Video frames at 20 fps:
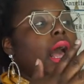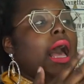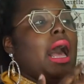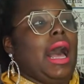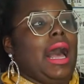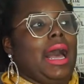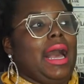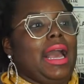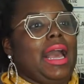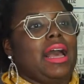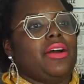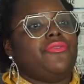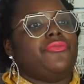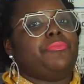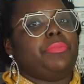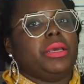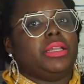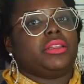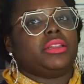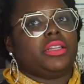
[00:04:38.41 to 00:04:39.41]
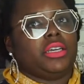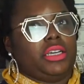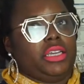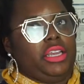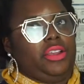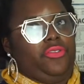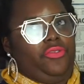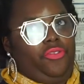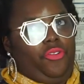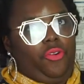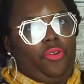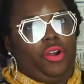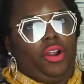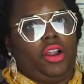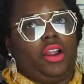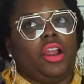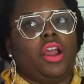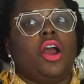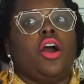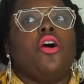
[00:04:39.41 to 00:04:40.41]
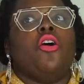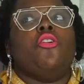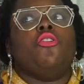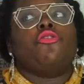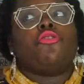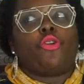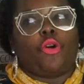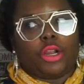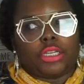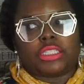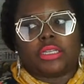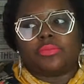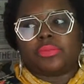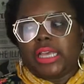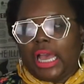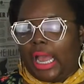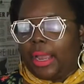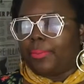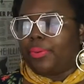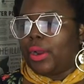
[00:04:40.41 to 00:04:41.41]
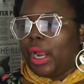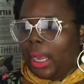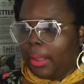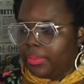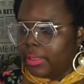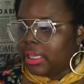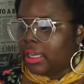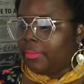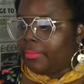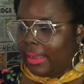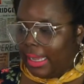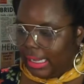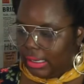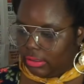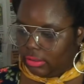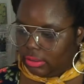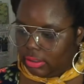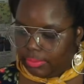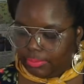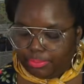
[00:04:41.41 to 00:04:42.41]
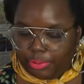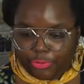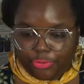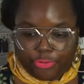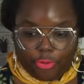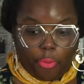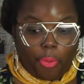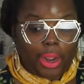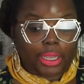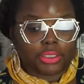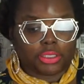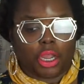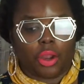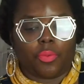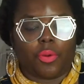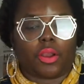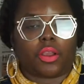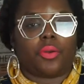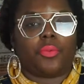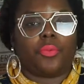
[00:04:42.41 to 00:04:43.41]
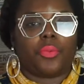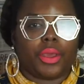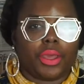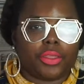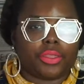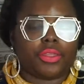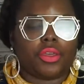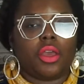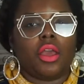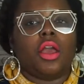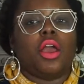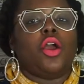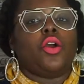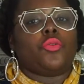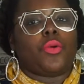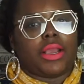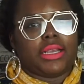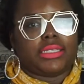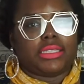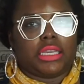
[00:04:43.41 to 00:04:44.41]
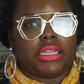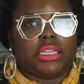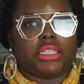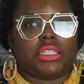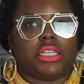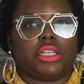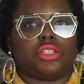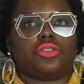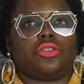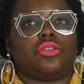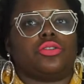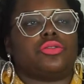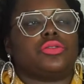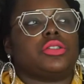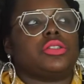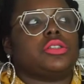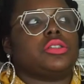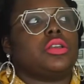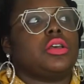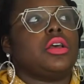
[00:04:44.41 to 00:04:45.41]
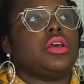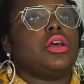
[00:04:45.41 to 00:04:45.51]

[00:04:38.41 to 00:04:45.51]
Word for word: I have been looking for for some time, probably about before I start working with RaeSkin Essentials,